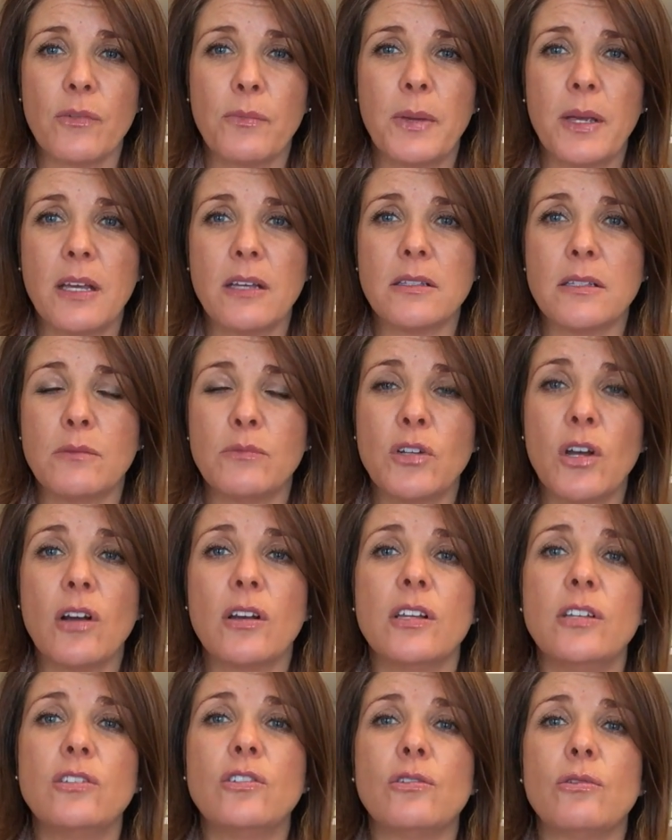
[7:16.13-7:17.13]
because I'm
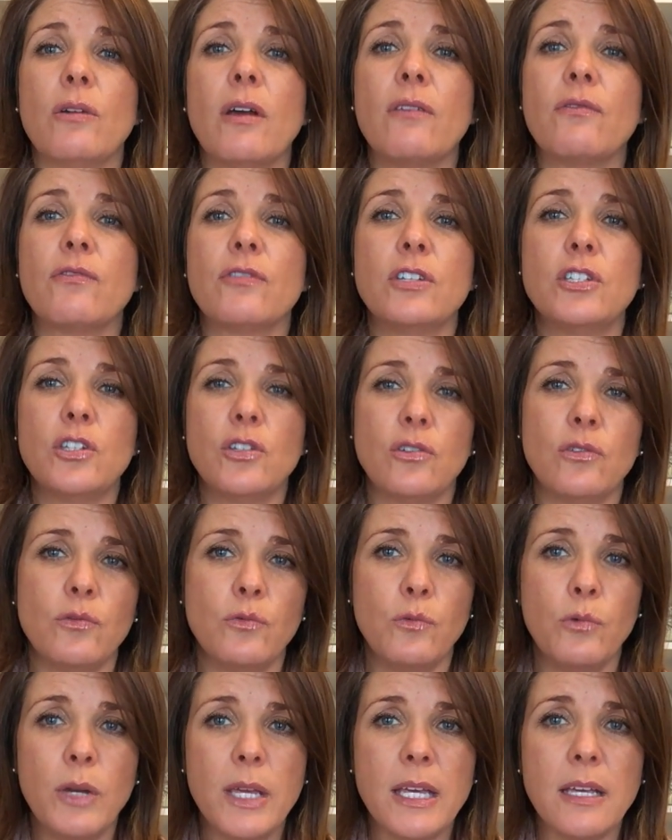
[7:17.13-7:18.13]
talking to you every 2
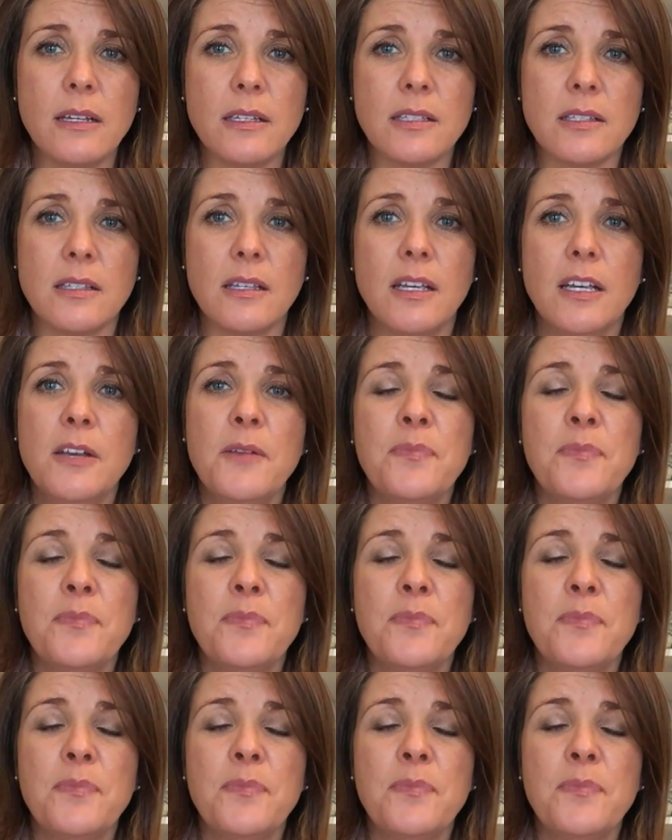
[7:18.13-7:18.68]
weeks